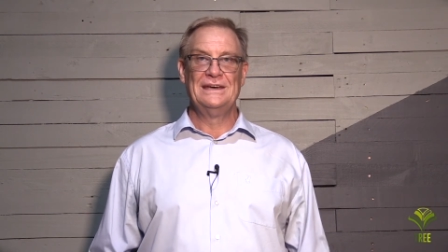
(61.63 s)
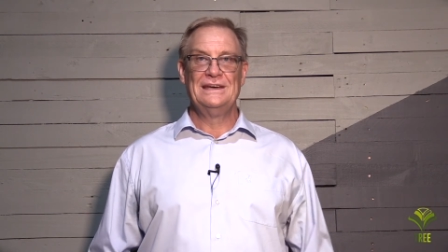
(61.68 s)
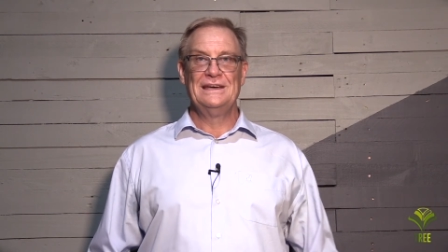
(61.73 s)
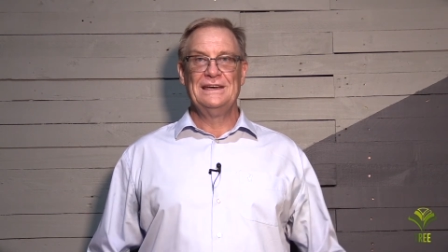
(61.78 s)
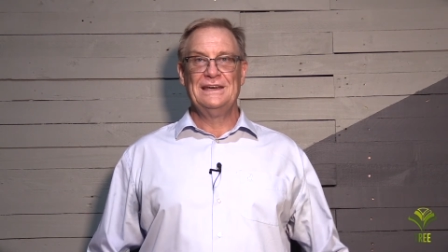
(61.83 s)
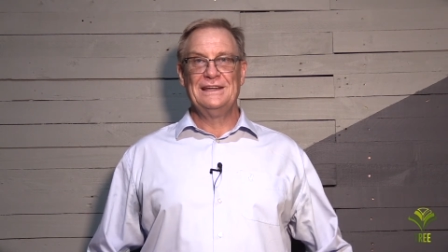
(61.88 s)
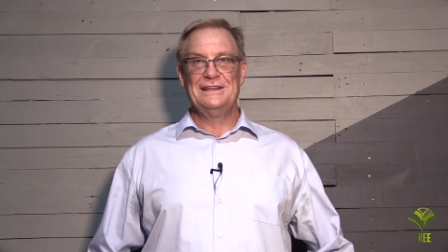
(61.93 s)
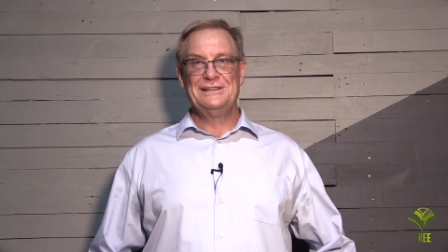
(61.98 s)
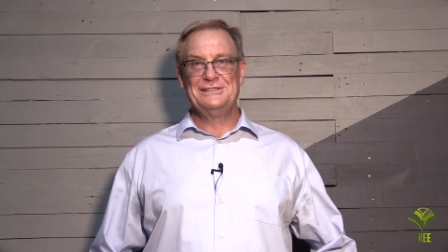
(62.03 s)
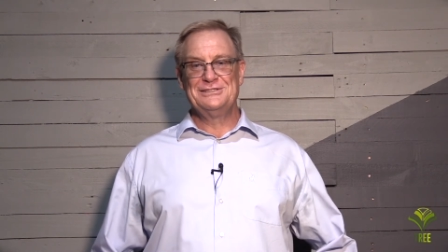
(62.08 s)

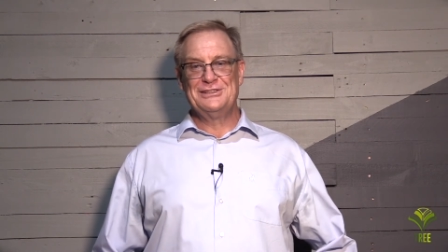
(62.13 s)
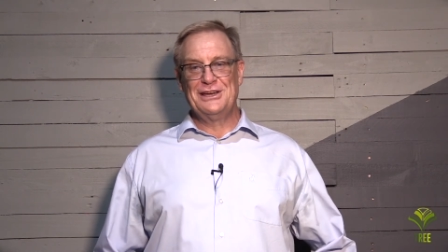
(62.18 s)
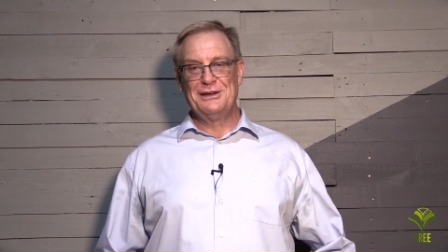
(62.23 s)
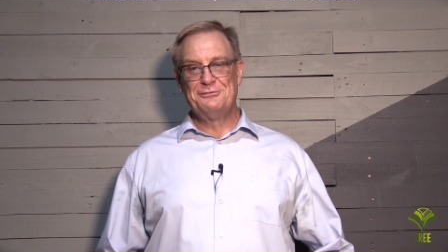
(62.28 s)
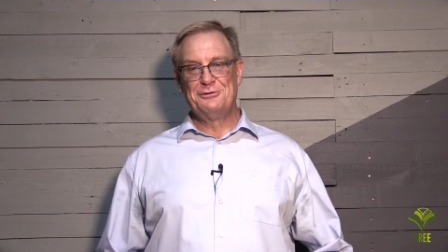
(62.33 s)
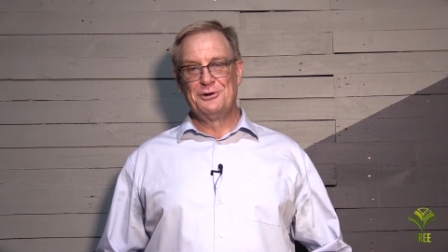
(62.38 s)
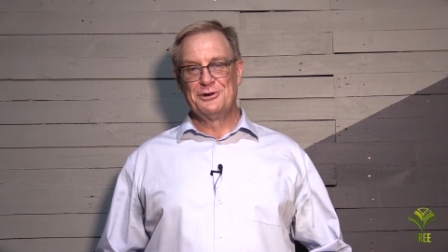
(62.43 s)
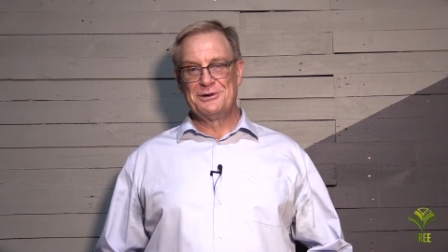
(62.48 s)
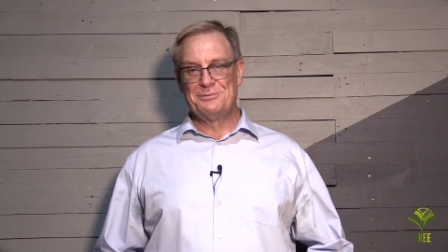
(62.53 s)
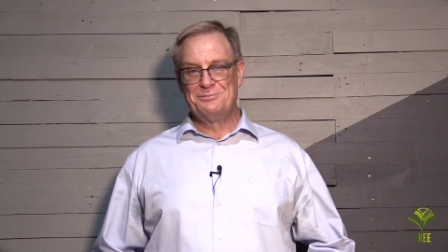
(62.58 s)
It is
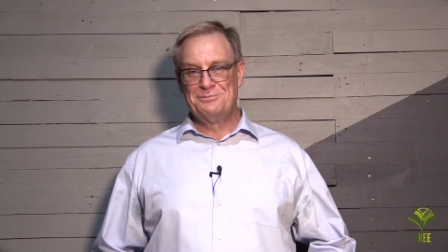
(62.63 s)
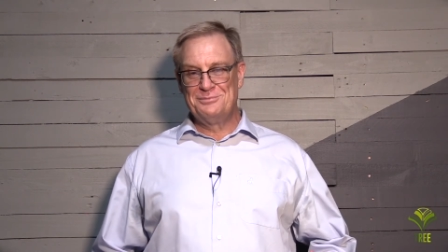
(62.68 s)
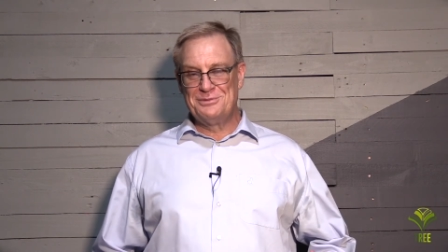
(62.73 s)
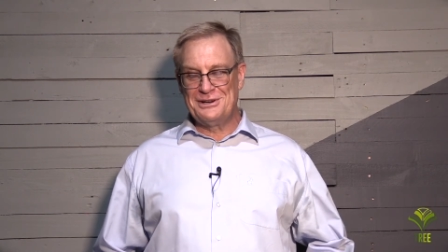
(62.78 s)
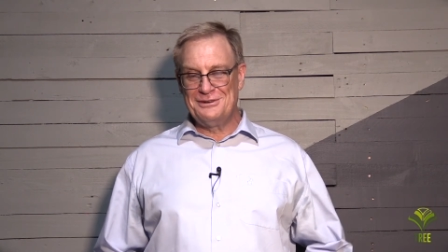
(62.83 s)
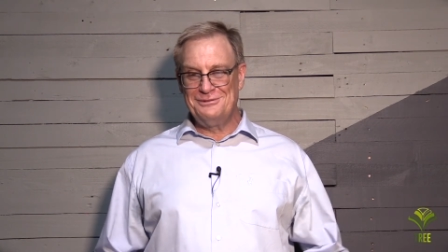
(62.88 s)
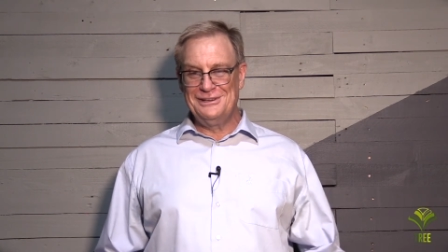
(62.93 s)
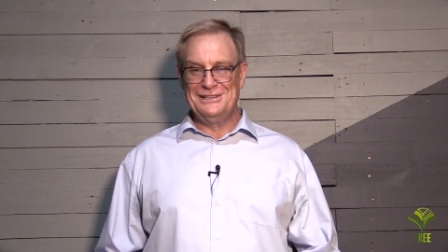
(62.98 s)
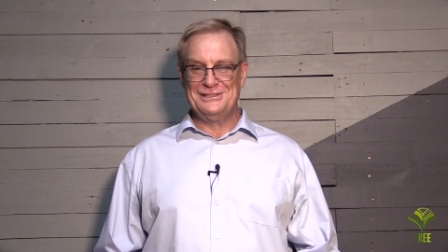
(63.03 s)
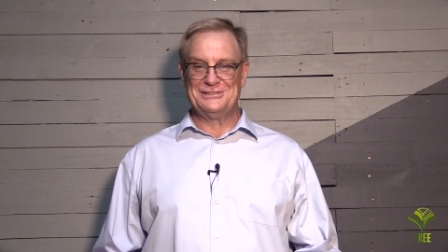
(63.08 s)
therefore a
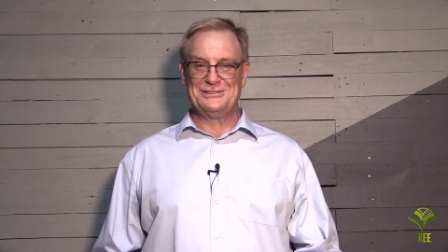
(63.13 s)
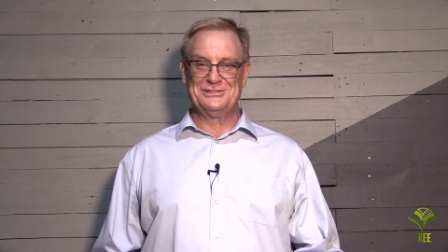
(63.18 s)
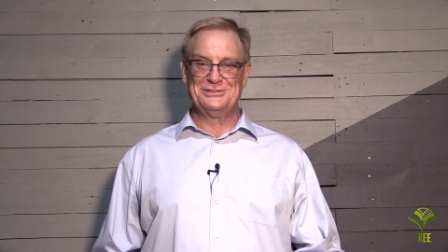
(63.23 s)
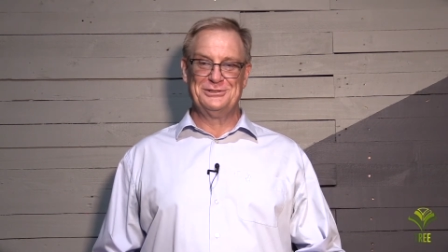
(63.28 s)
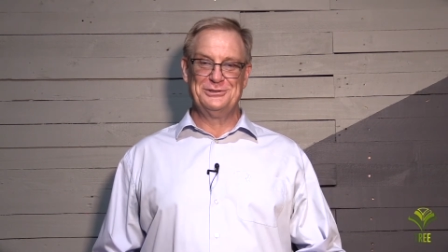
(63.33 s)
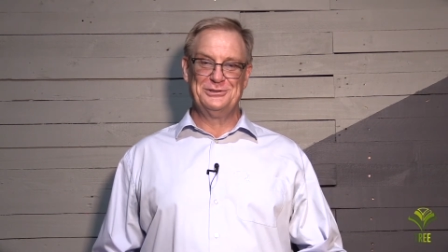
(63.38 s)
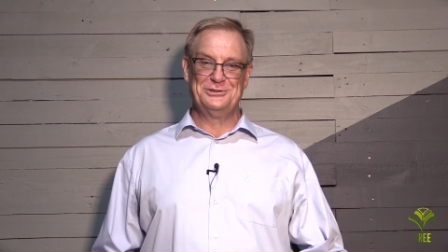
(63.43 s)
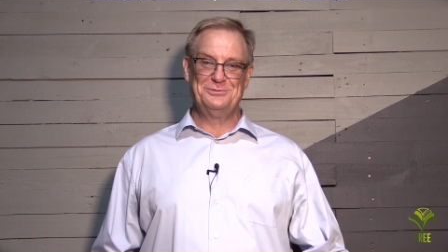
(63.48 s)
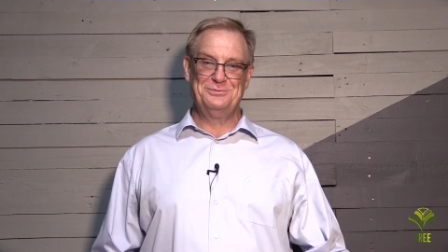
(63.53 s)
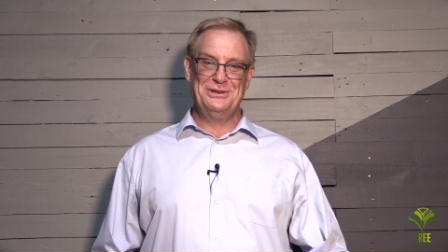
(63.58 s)
privilege
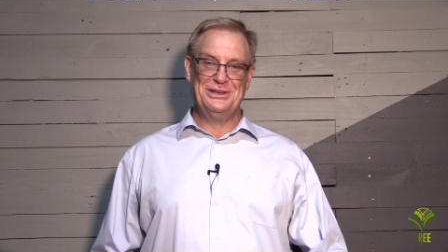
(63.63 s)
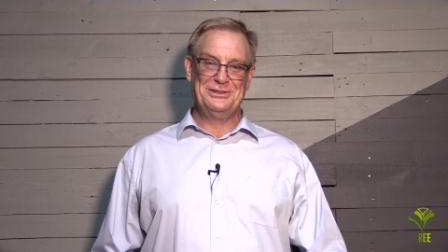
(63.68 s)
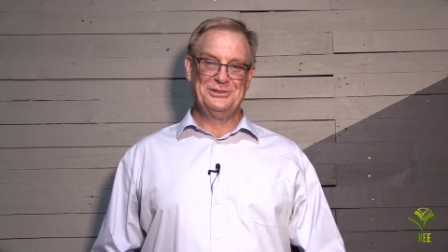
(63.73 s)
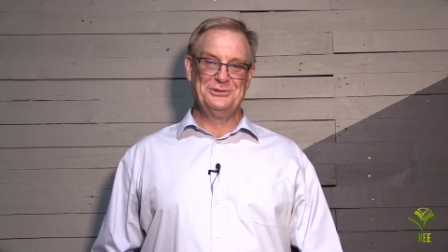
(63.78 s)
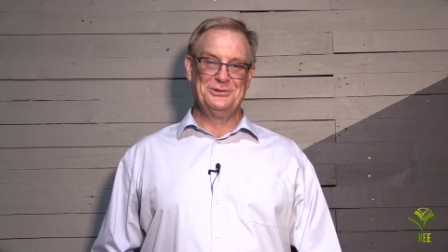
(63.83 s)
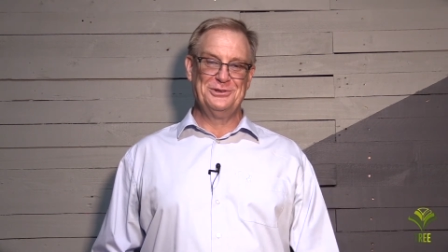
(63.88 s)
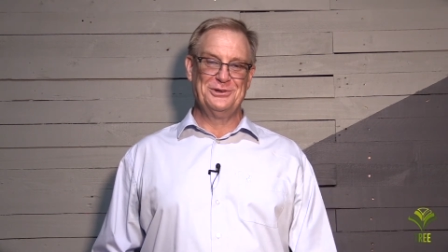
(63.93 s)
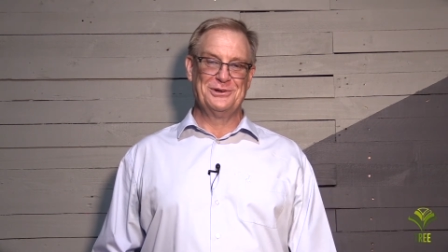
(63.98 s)
to speak to you